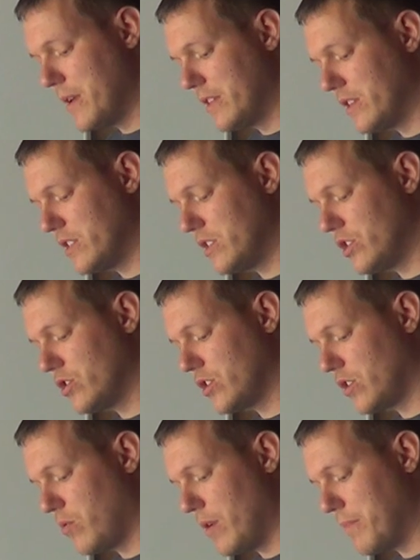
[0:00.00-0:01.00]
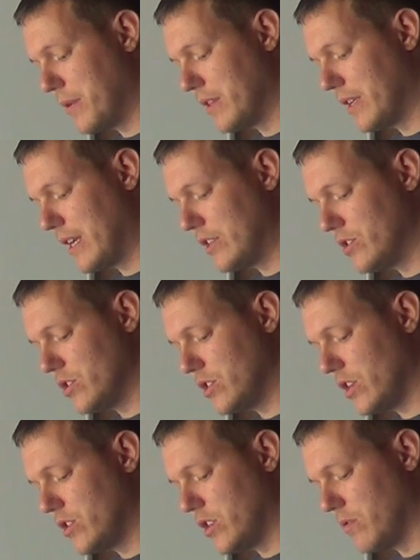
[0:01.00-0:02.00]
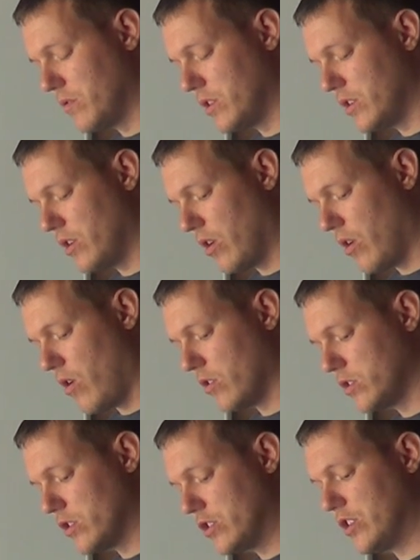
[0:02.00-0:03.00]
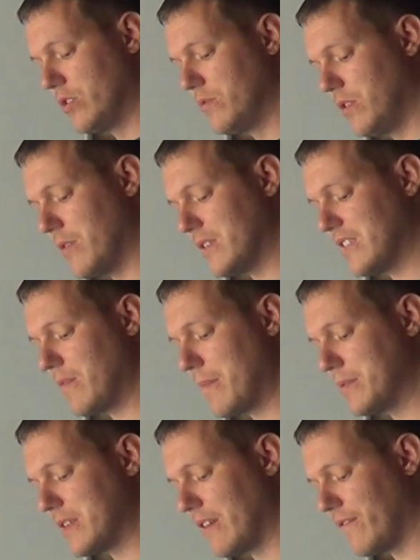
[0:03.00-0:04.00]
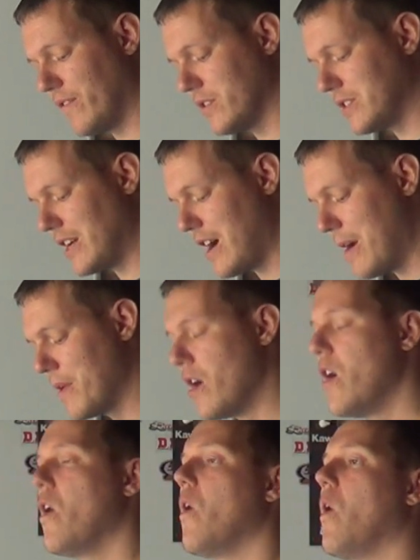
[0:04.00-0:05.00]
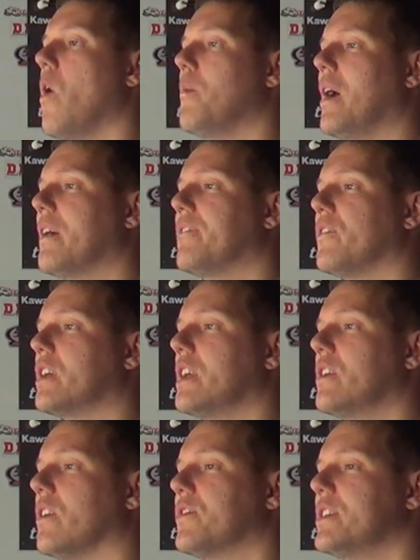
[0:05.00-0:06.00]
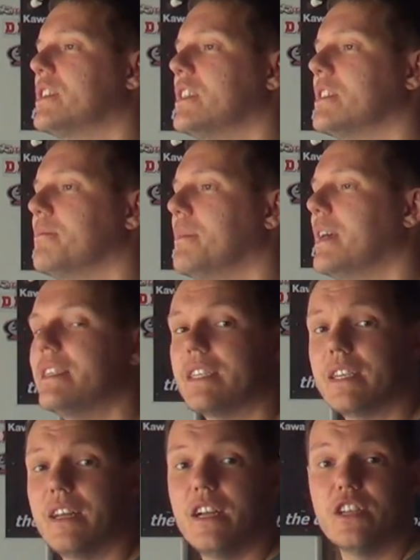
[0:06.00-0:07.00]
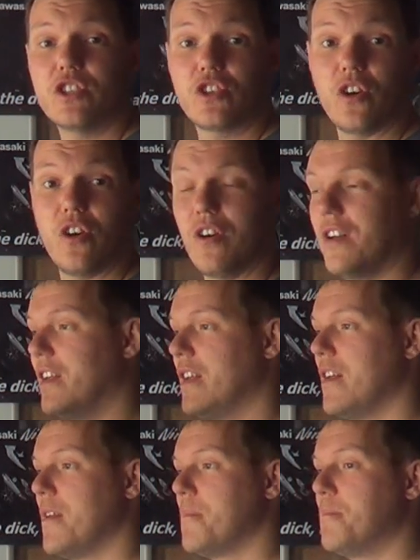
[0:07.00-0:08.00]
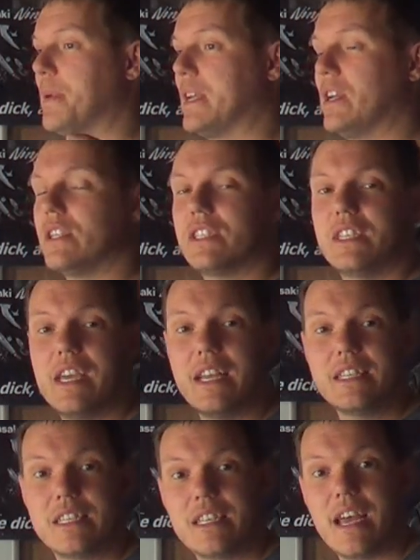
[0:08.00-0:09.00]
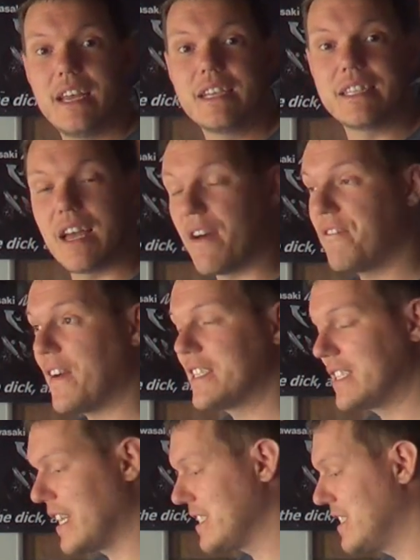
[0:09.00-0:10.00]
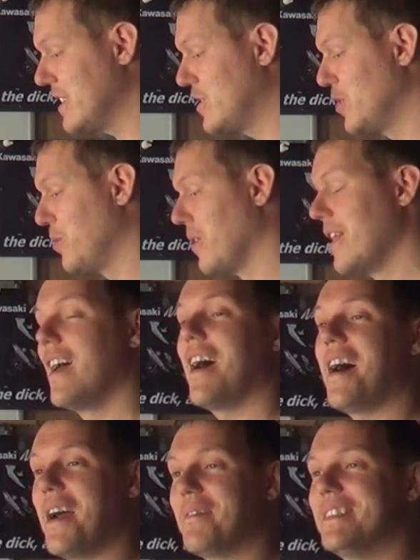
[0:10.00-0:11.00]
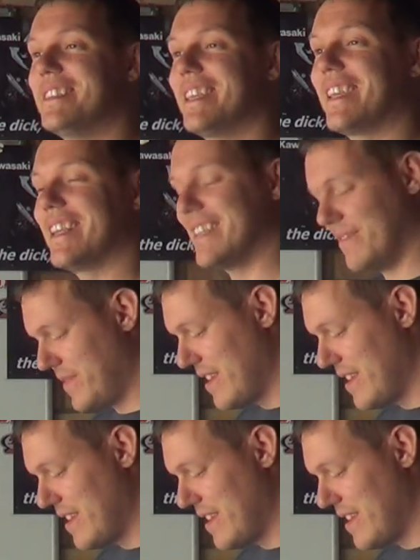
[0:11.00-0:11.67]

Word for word: made the decision to quit building engines and do the AutoTune USA website full time. Oh my fucking god, this is amazing. So, because the internet is a fantastic tool, I went digging.